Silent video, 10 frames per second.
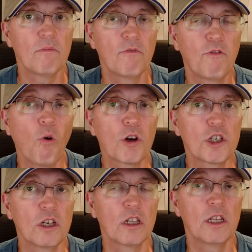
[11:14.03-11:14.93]

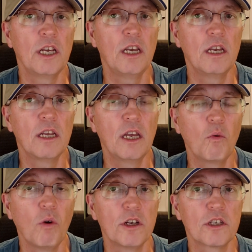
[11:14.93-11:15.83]
Fortunately, it
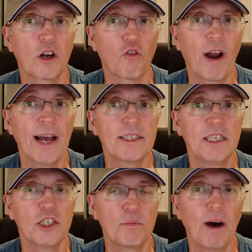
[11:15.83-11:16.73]
was a
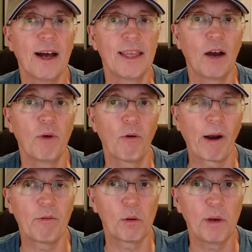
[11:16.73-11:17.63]
grassy spot that we were
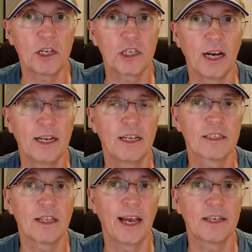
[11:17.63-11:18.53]
able to pitch on in
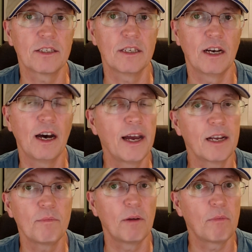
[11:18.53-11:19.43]
this last
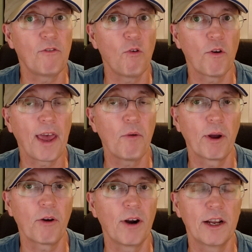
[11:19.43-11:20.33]
hike, but before that
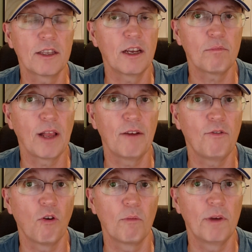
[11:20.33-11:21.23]
we were on a tent
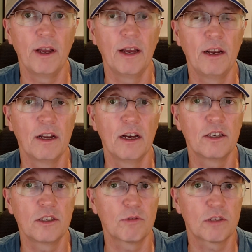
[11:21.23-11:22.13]
platform,
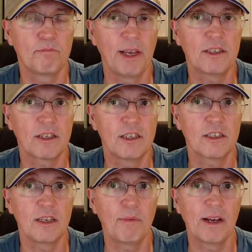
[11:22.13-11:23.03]
and she was basically
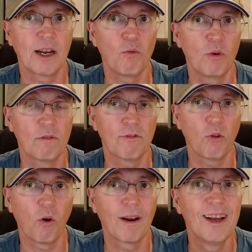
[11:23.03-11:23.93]
sleeping on a wooden
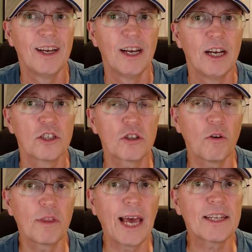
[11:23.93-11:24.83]
floor.
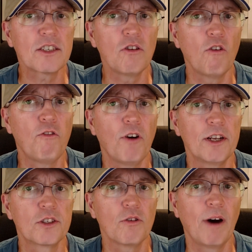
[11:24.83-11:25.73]
So that's no
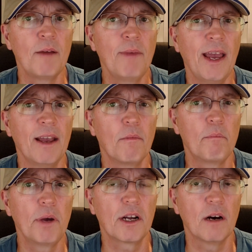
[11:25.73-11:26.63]
fun. So I may
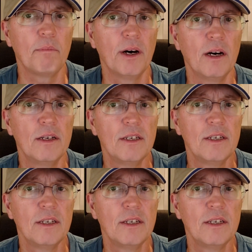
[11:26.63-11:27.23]
pick up a